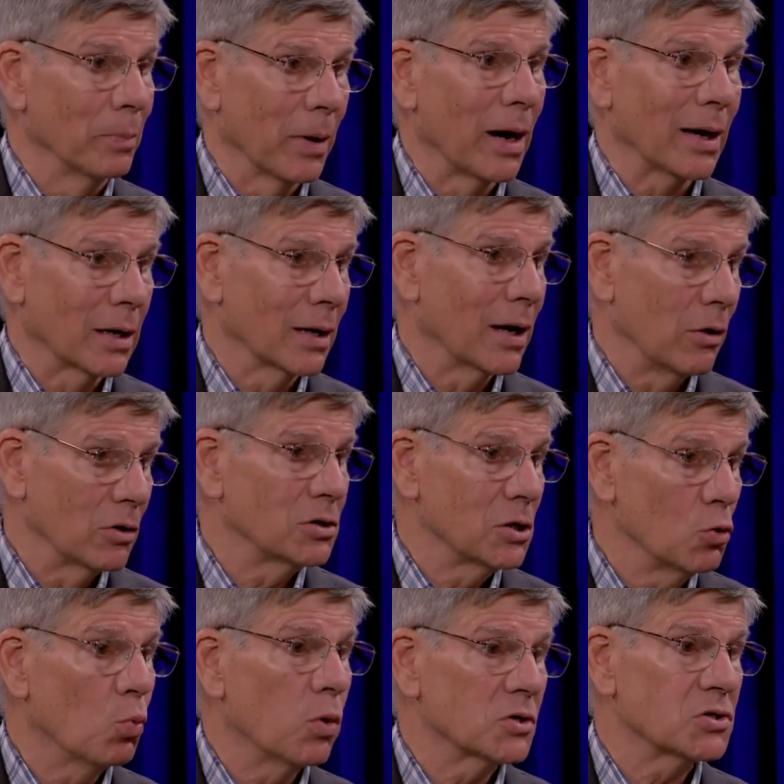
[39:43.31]
But I can guarantee
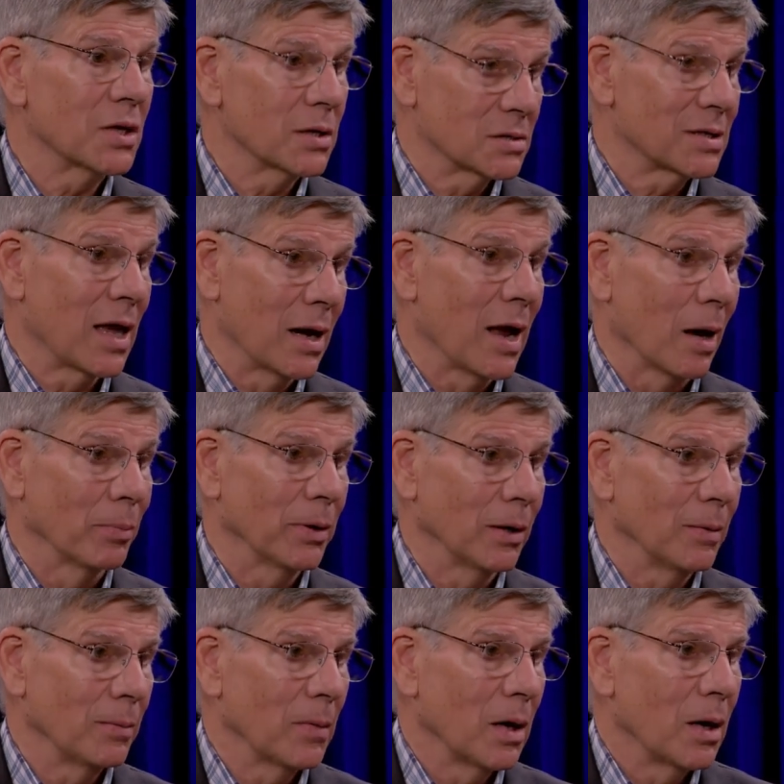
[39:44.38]
you, worse things can happen
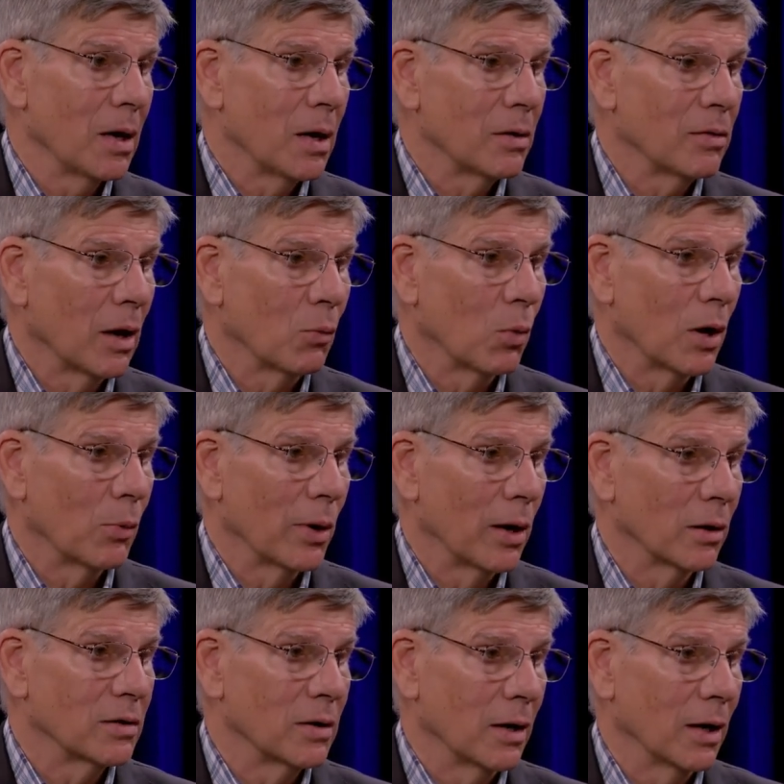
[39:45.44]
than where we are
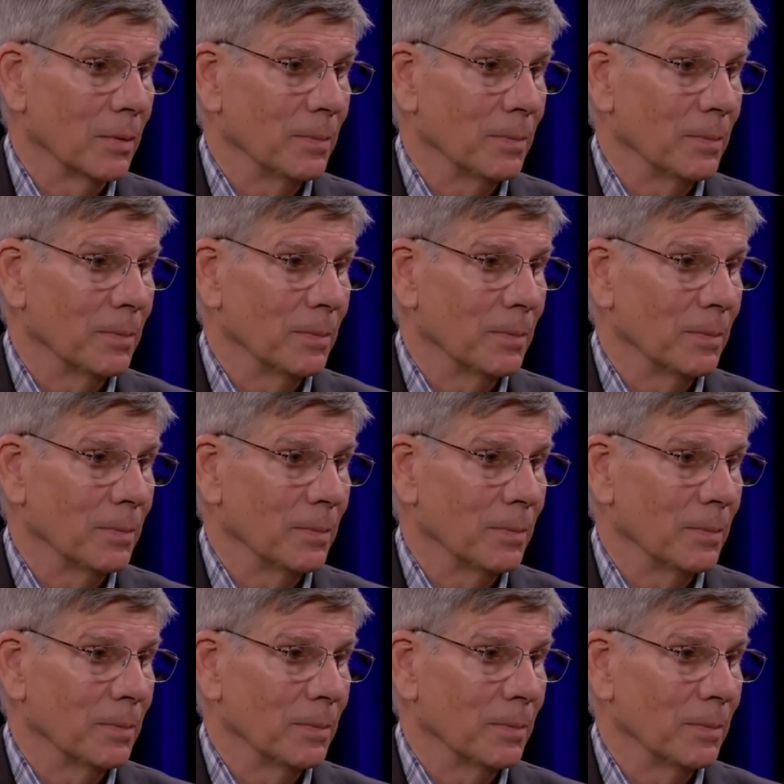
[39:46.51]
today.